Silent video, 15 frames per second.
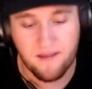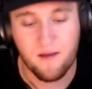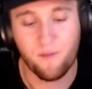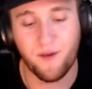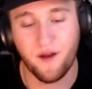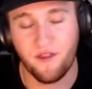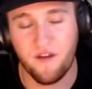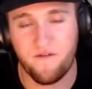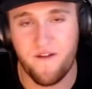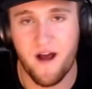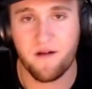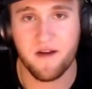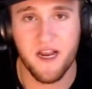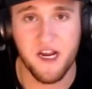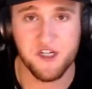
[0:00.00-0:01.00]
to build the
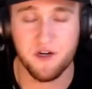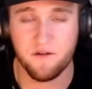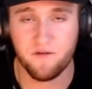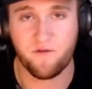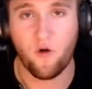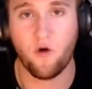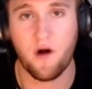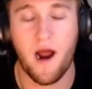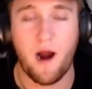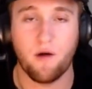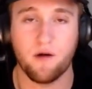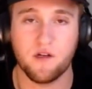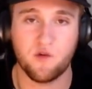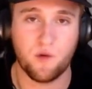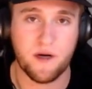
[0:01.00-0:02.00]
foundation for
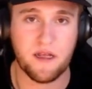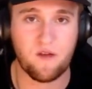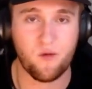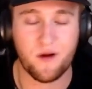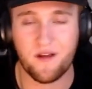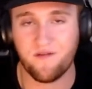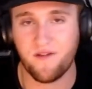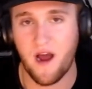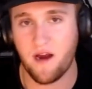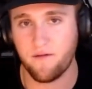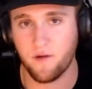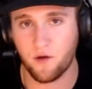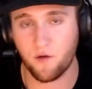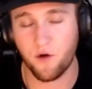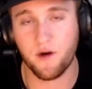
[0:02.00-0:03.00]
our 2025
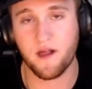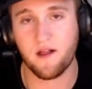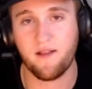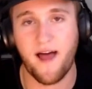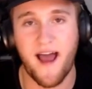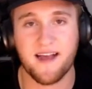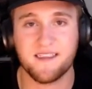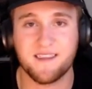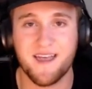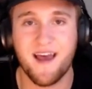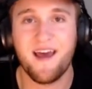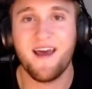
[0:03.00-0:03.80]
recruiting class.